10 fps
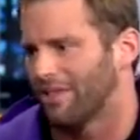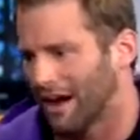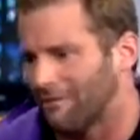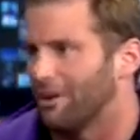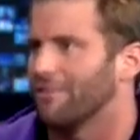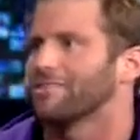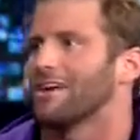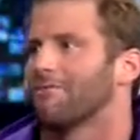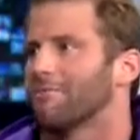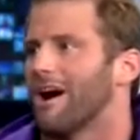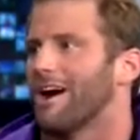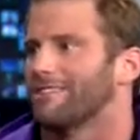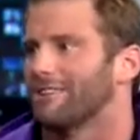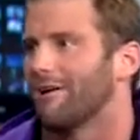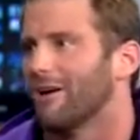I think I've done the same for mine.
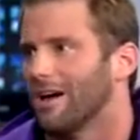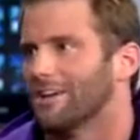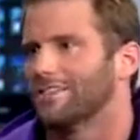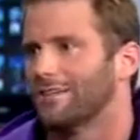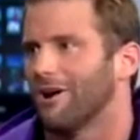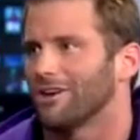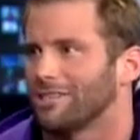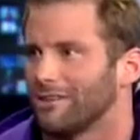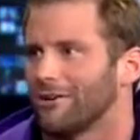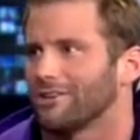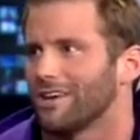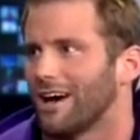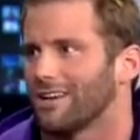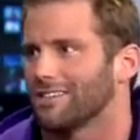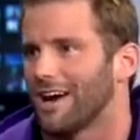So Steve Austin
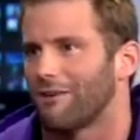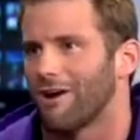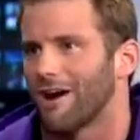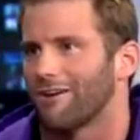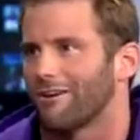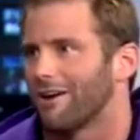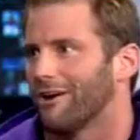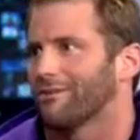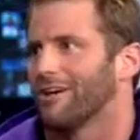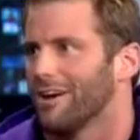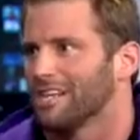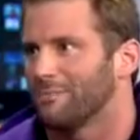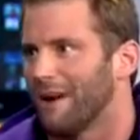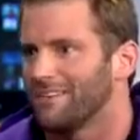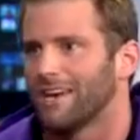versus Zack Ryder,
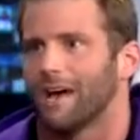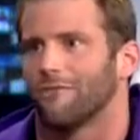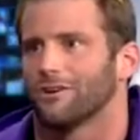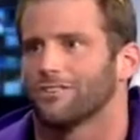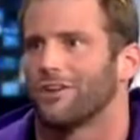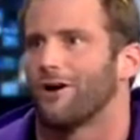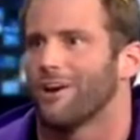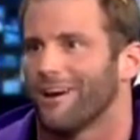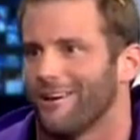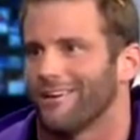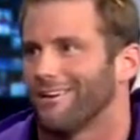spiked hair versus no hair.